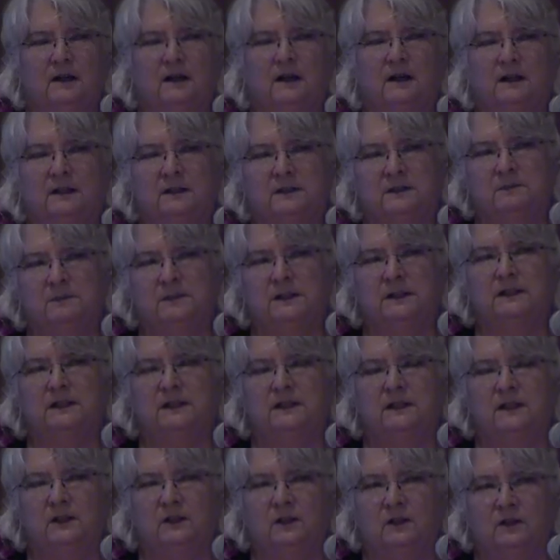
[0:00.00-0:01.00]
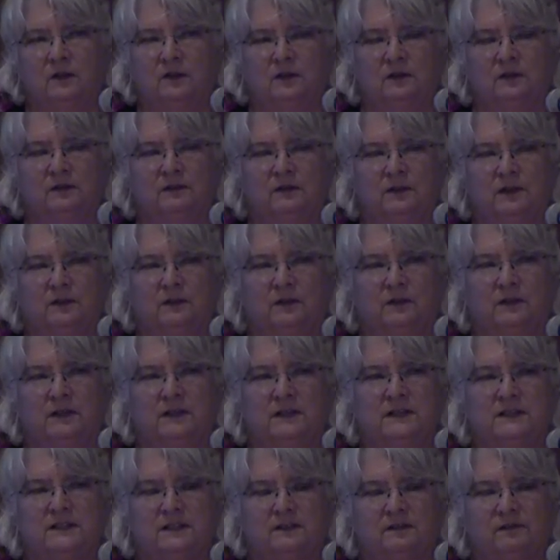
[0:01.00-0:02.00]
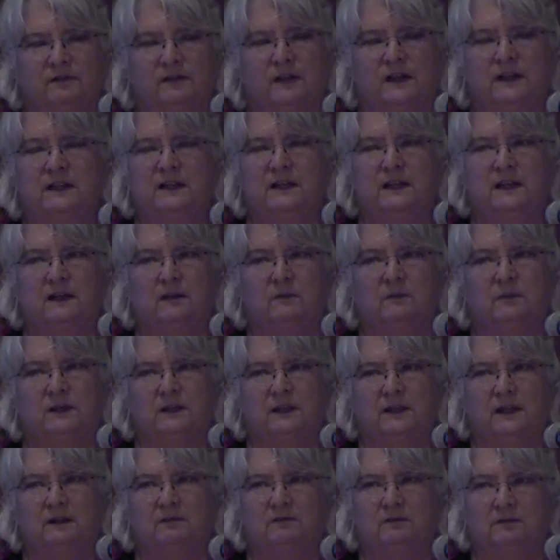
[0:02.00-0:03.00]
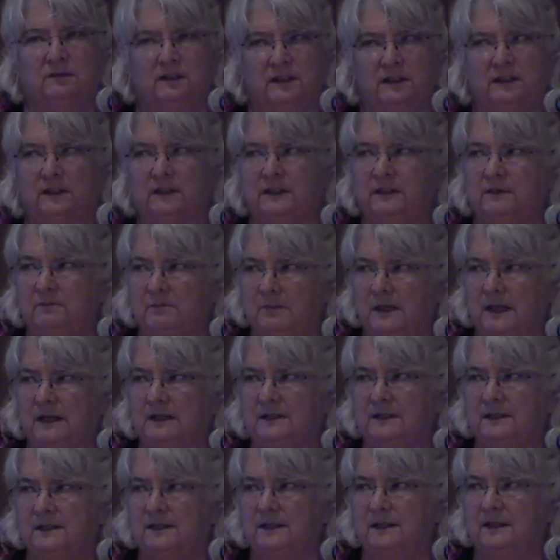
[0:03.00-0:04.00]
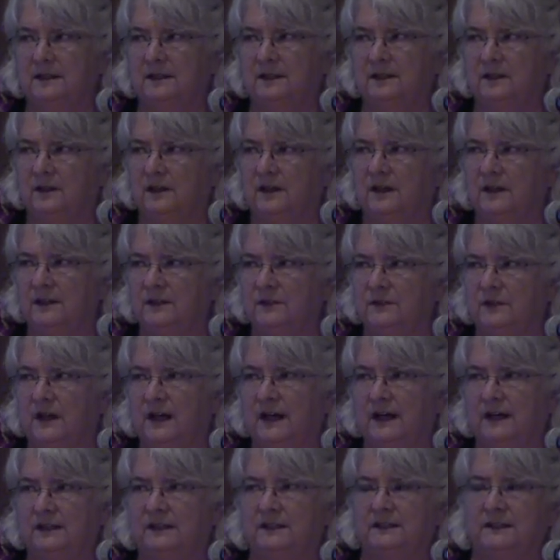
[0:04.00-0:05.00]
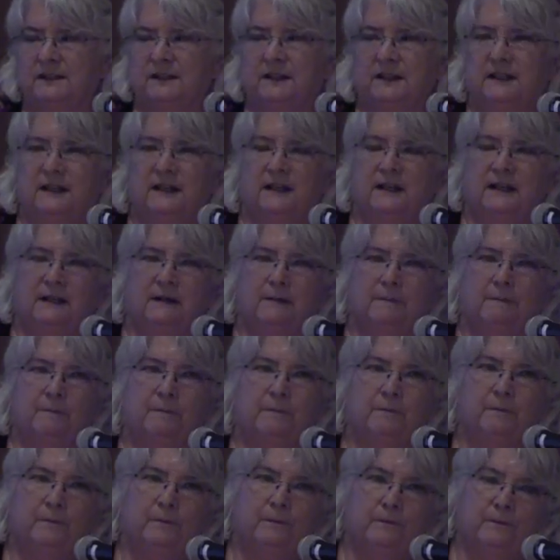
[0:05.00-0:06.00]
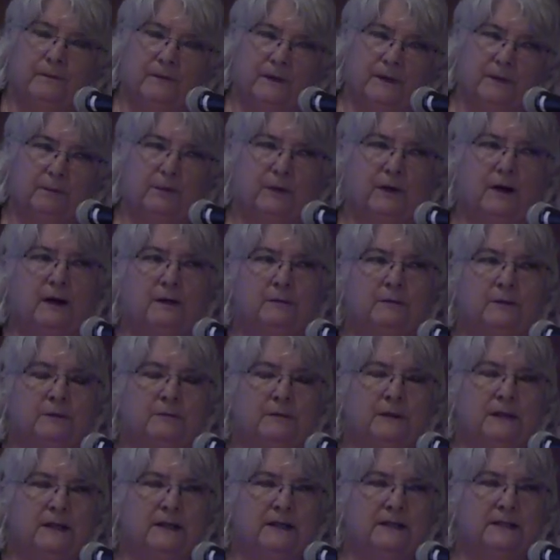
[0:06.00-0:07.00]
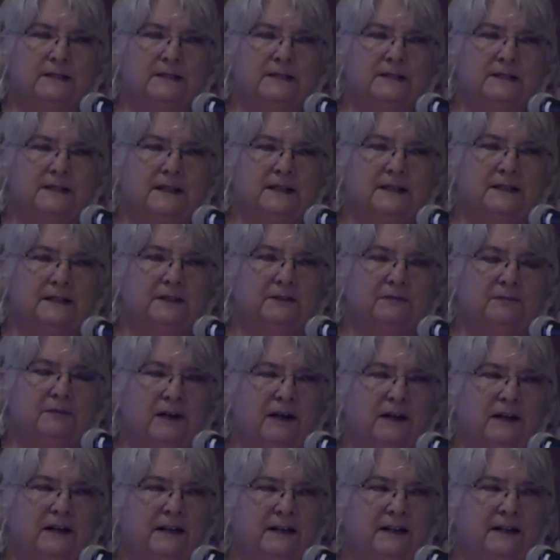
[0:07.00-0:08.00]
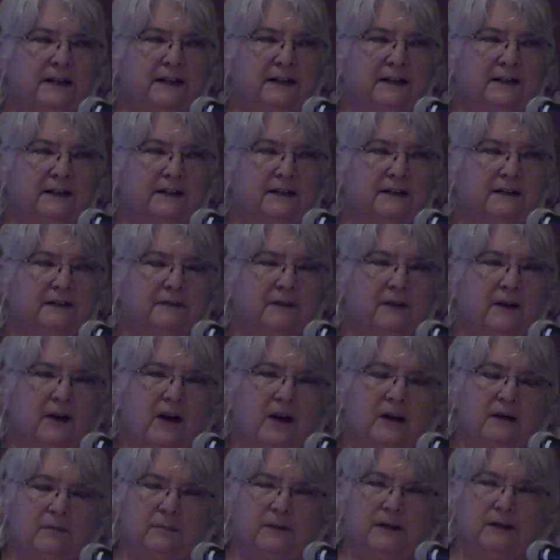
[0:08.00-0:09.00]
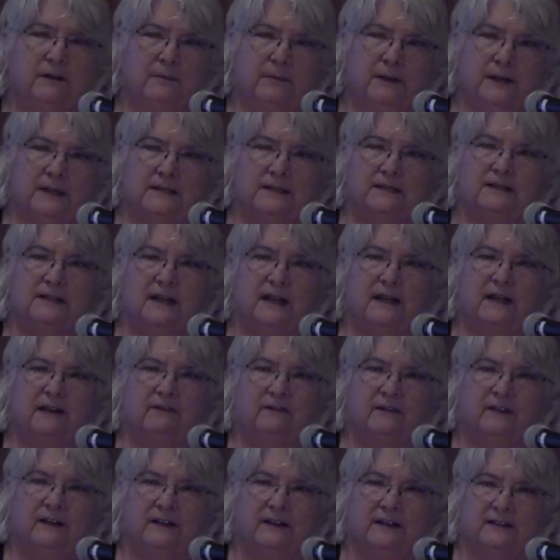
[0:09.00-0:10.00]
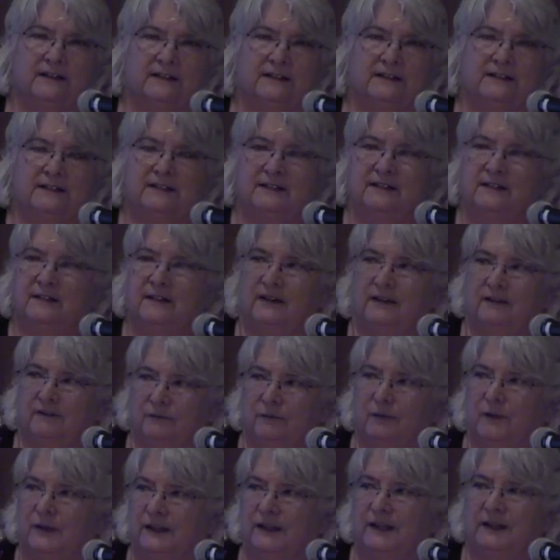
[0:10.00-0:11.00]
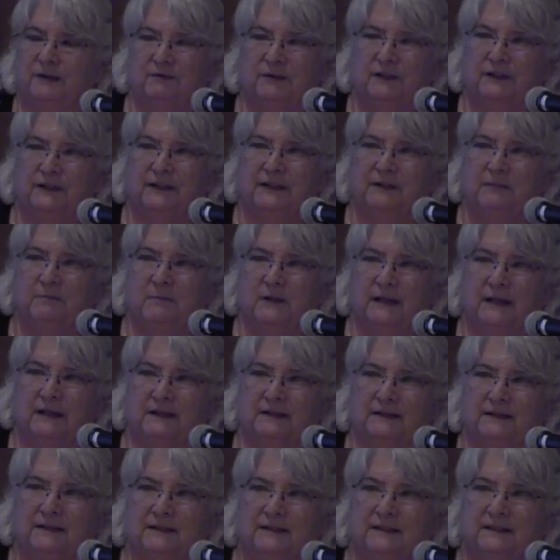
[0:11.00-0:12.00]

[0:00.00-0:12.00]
Ultimately, the goal of the court is to find out what they really meant in their contract. The problem is that the writing ought to be the best evidence of what they really meant.